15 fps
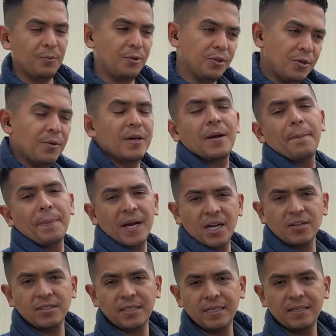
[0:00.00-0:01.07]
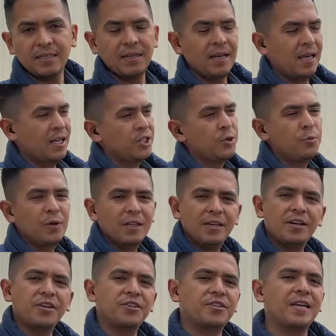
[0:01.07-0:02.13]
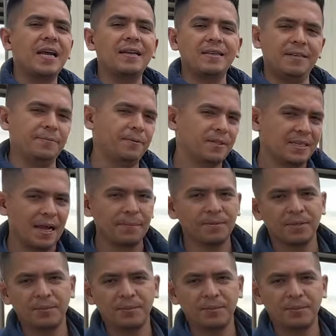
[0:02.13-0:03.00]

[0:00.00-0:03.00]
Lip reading: We'll do a comparison to really understand the different types